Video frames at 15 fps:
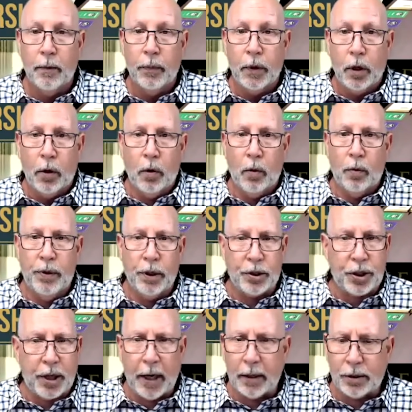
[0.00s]
who this
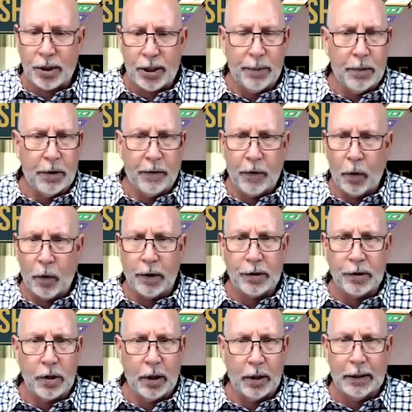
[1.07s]
can't seem to focus
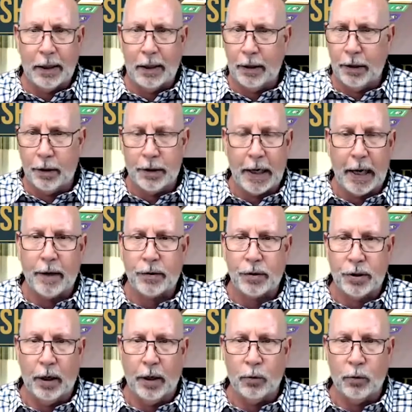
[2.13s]
on getting their tasks done,